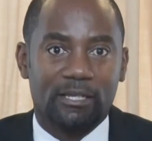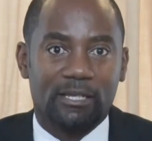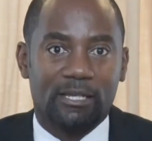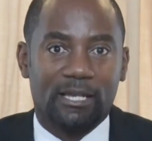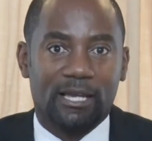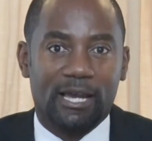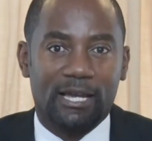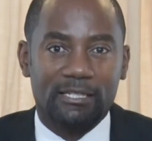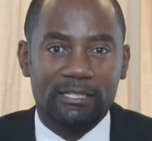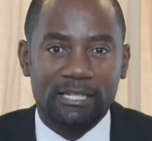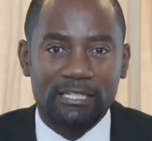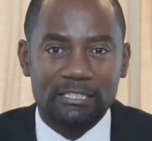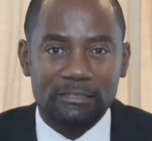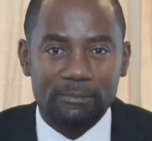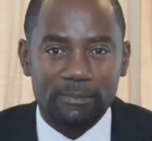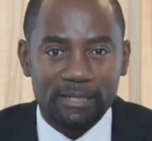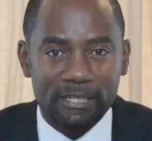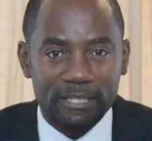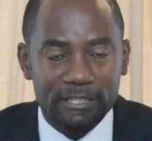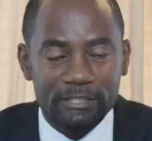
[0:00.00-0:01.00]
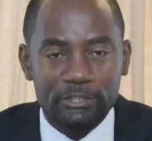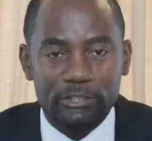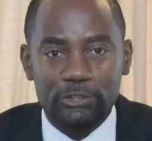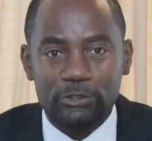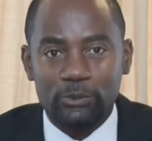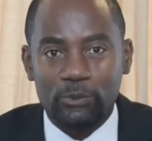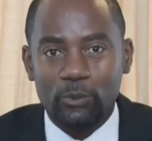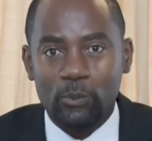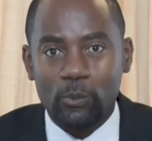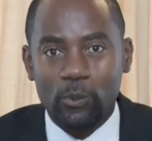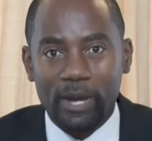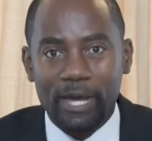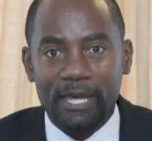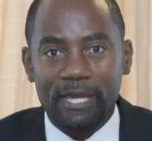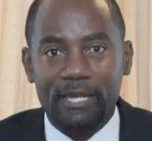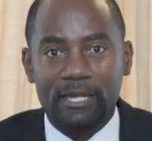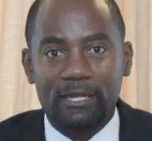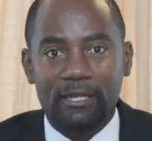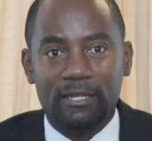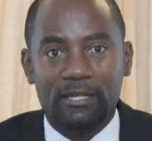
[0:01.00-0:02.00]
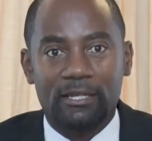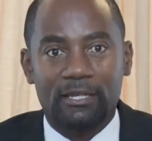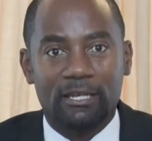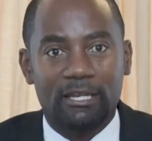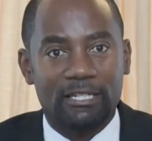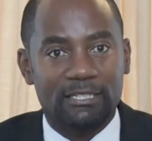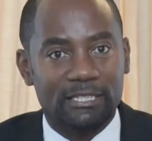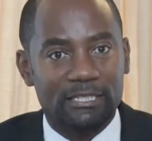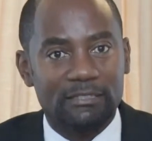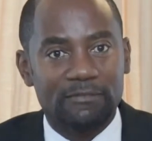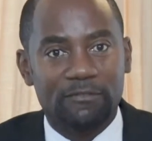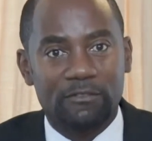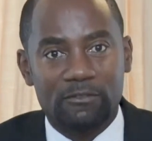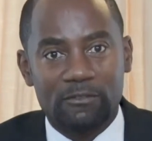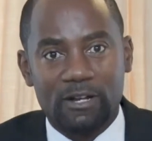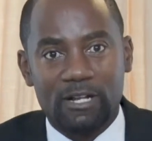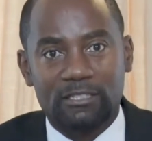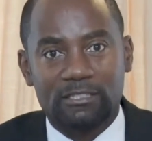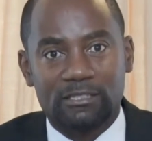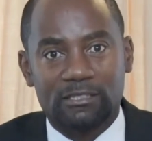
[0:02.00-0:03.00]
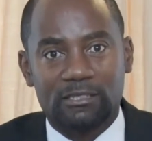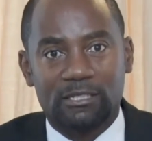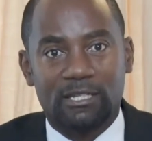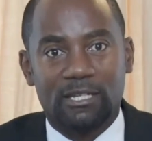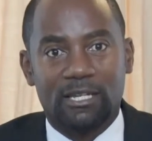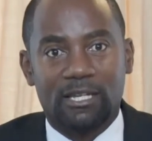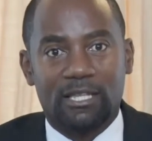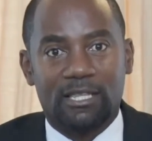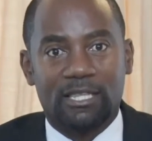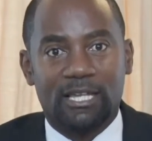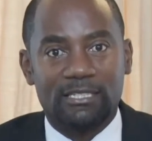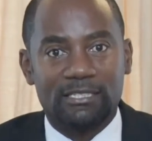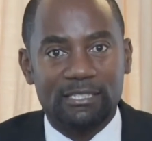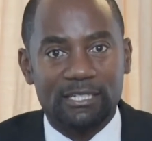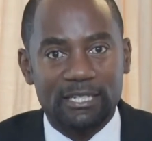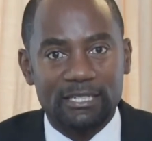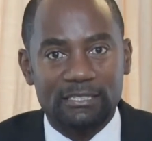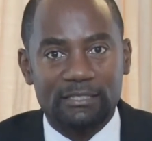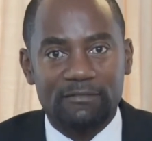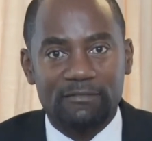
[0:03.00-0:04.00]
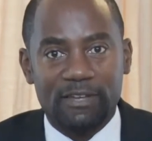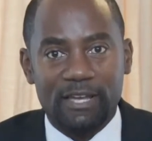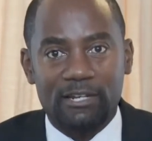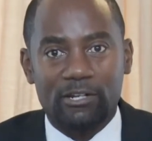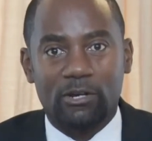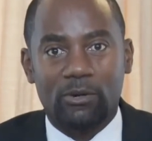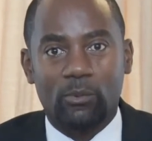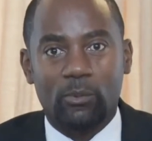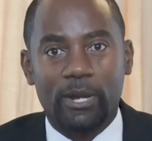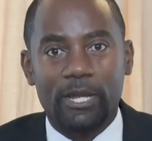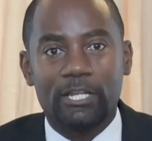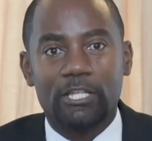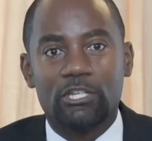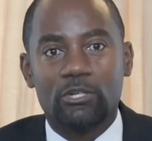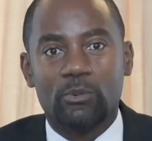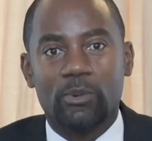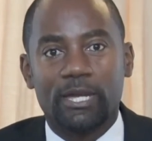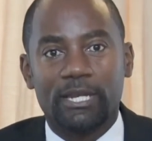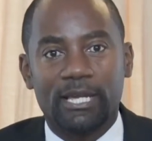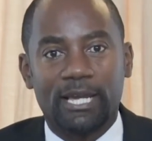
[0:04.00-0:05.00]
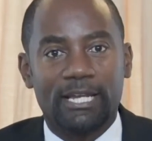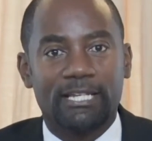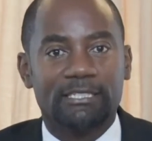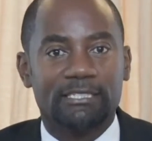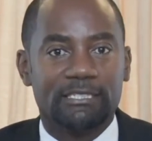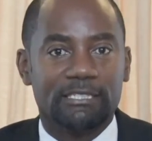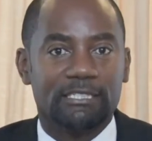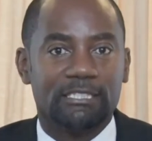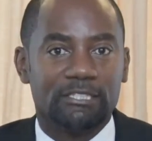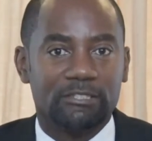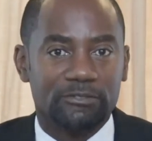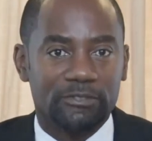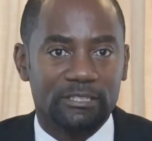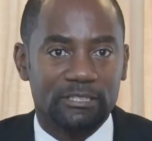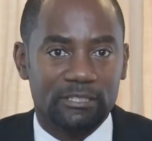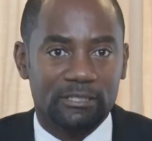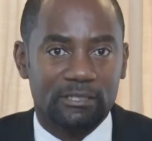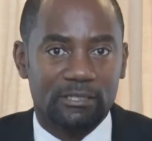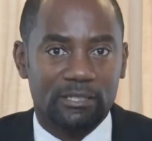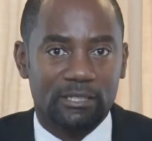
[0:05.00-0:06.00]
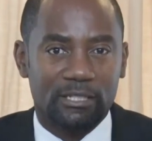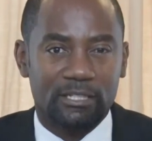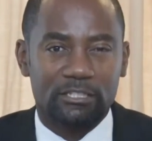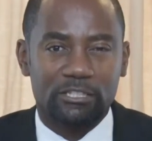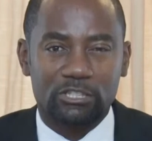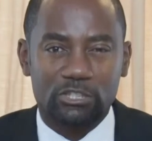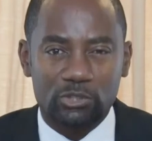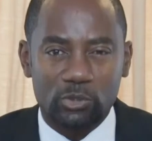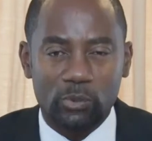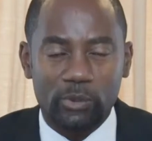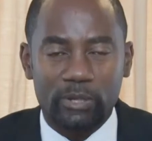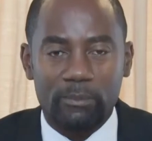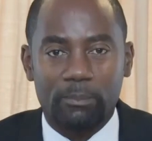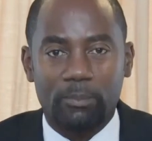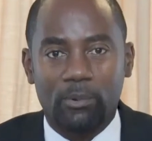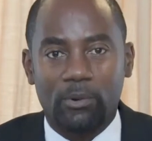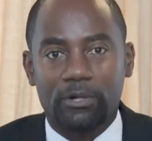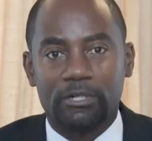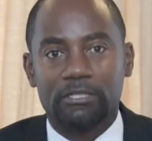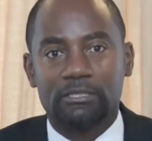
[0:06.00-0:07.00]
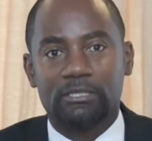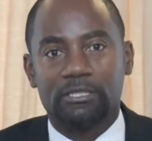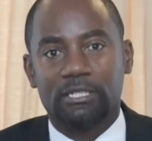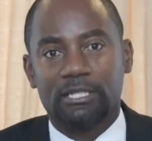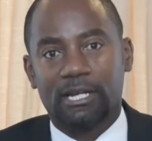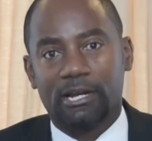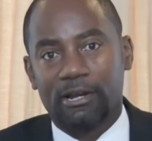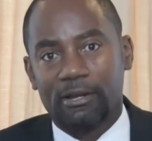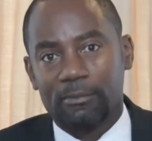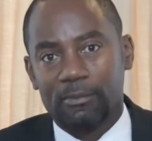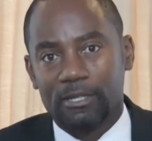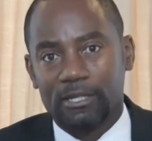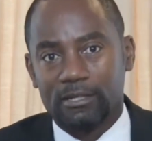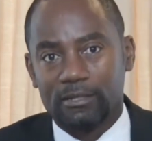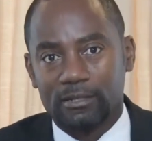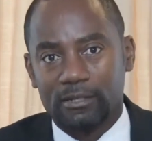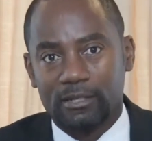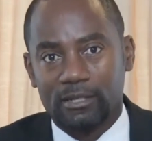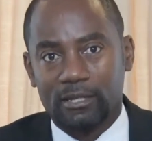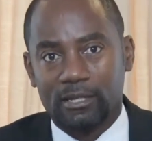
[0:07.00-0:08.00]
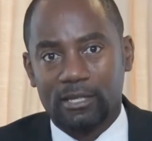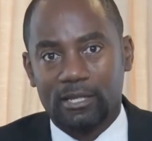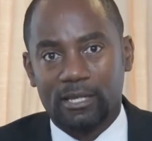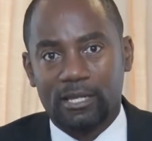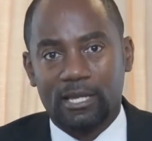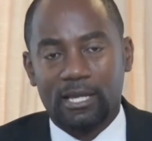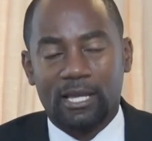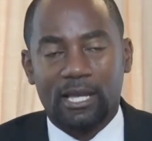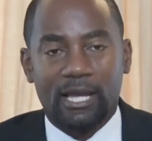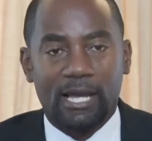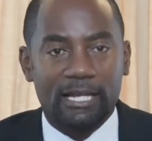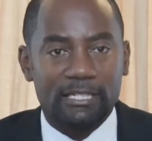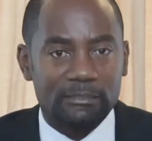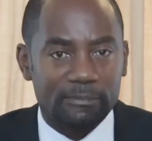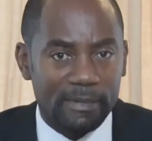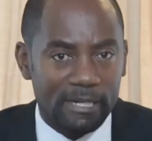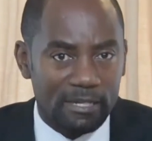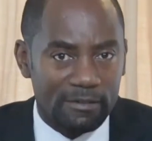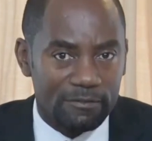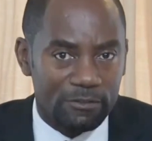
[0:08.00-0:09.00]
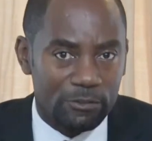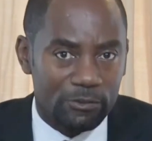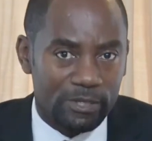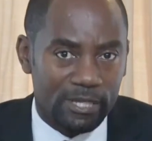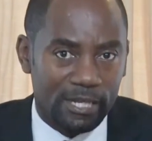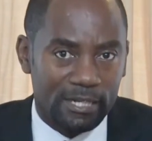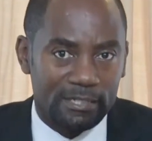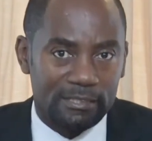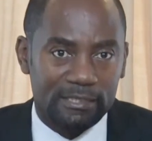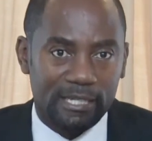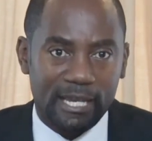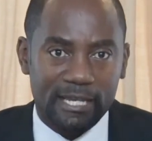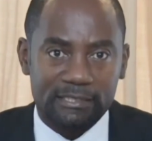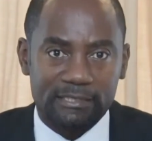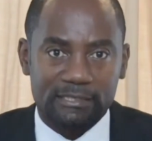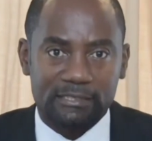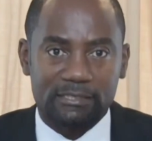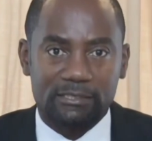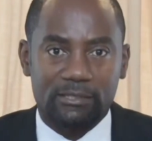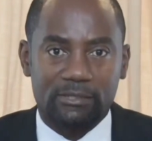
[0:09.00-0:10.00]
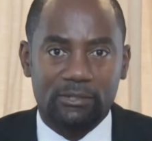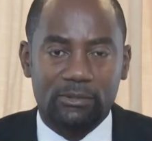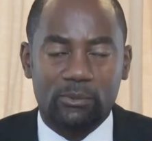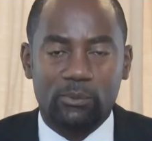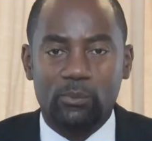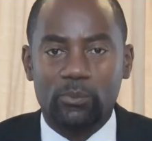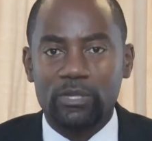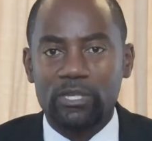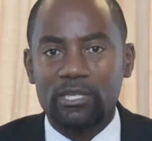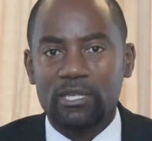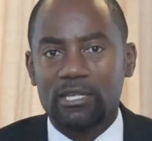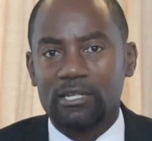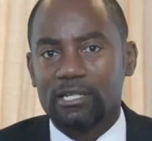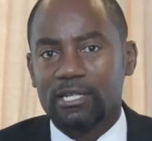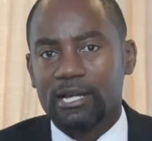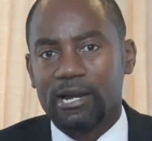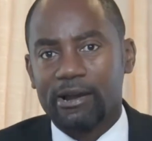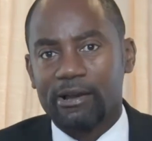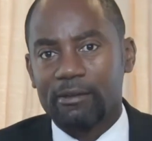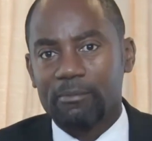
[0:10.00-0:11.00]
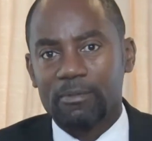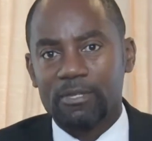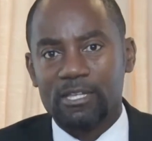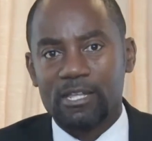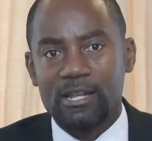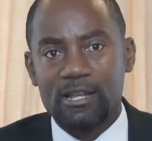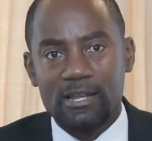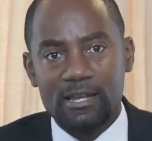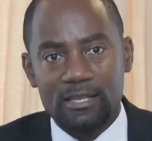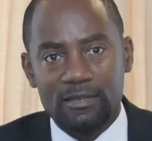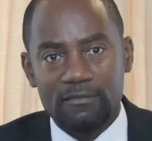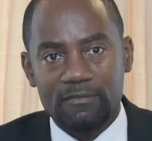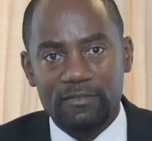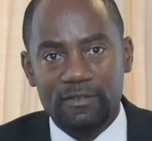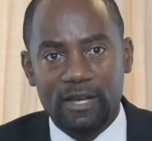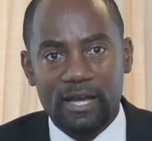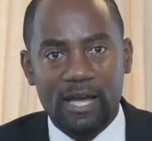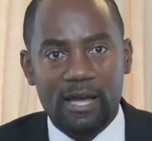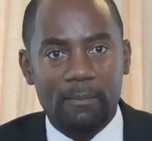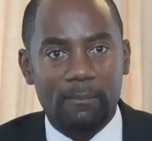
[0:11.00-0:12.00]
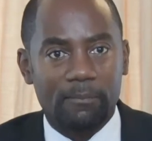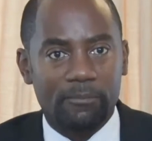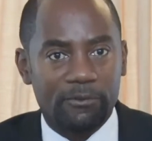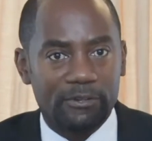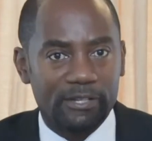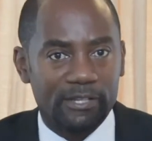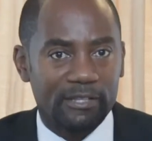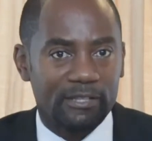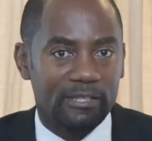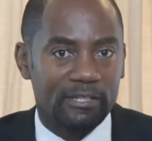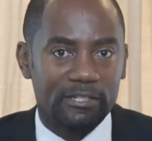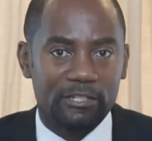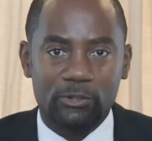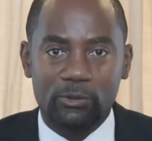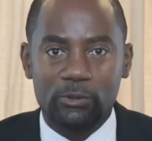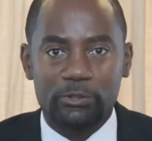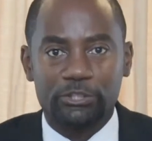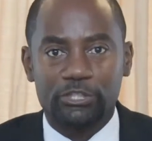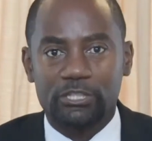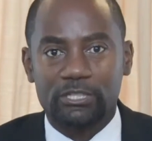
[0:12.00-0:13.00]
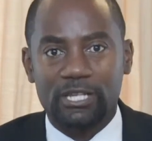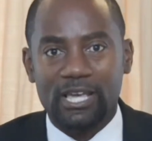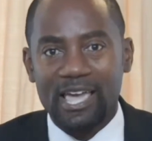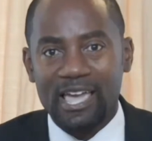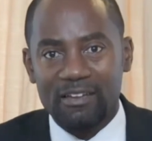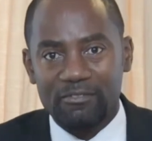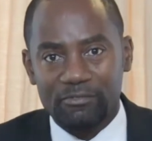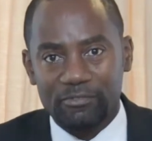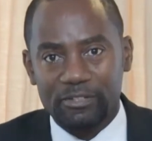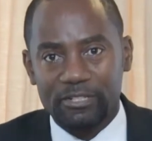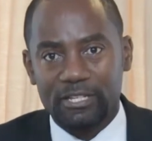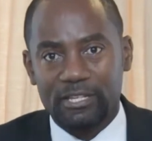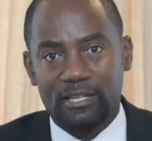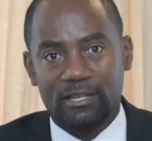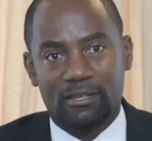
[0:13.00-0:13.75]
and to explain to you why it is for us that today's event and why the UN High Seas Treaty is so important to the Caribbean. As many of you can attest, we in the Caribbean live and breathe the ocean every day.